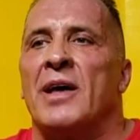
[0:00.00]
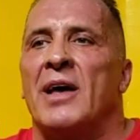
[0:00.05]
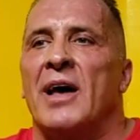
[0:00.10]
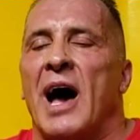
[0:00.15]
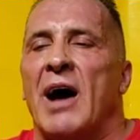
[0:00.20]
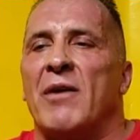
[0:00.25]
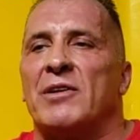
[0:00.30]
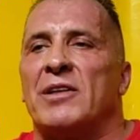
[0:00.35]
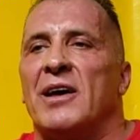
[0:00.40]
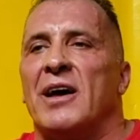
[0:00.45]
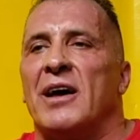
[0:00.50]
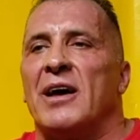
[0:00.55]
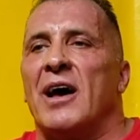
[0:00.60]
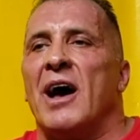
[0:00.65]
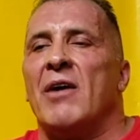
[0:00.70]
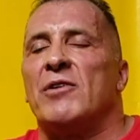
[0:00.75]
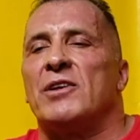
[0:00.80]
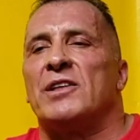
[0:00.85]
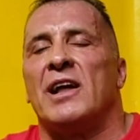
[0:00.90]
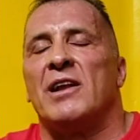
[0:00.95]
Okay. I, would,
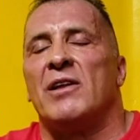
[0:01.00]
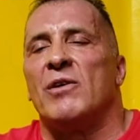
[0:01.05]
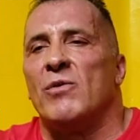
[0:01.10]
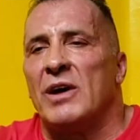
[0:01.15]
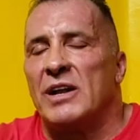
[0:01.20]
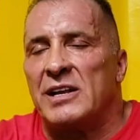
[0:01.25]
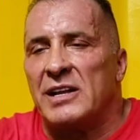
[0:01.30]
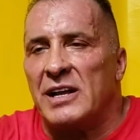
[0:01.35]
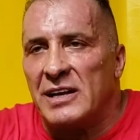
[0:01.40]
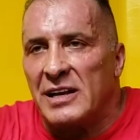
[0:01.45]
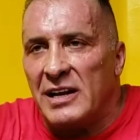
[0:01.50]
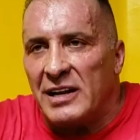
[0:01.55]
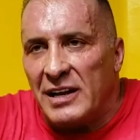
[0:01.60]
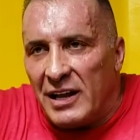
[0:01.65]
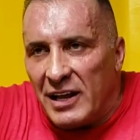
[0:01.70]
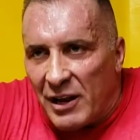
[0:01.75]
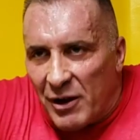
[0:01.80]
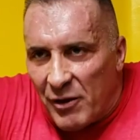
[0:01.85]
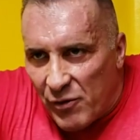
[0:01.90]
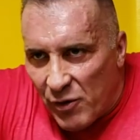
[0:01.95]
I would tell you one thing that
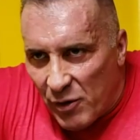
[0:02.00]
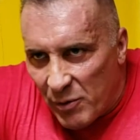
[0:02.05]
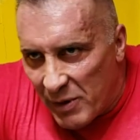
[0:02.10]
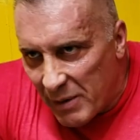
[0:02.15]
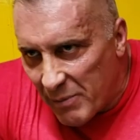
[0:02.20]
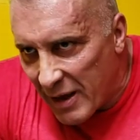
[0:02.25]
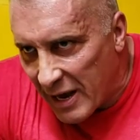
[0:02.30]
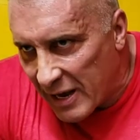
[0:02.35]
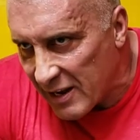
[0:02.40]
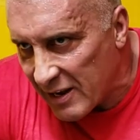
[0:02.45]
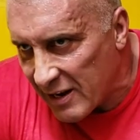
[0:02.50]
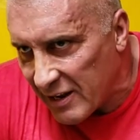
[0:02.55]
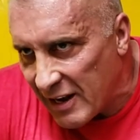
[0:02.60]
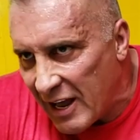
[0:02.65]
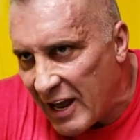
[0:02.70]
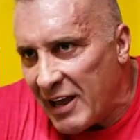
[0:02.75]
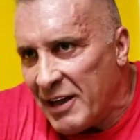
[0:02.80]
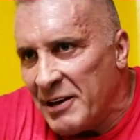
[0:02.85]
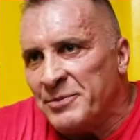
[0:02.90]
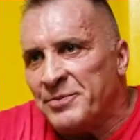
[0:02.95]
you know for me back in the
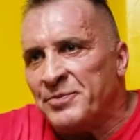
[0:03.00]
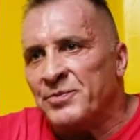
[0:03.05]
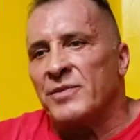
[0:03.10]
day,